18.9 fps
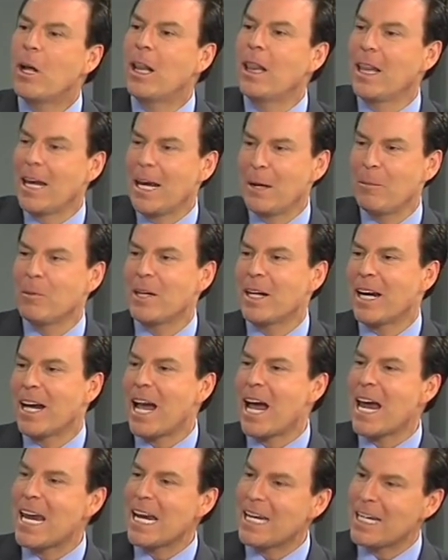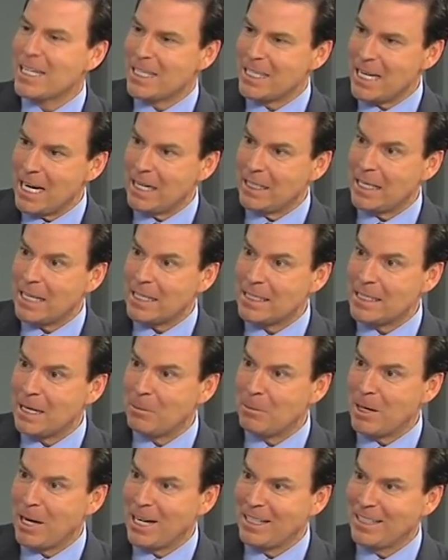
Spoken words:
claim that a guy ate a steak that same night.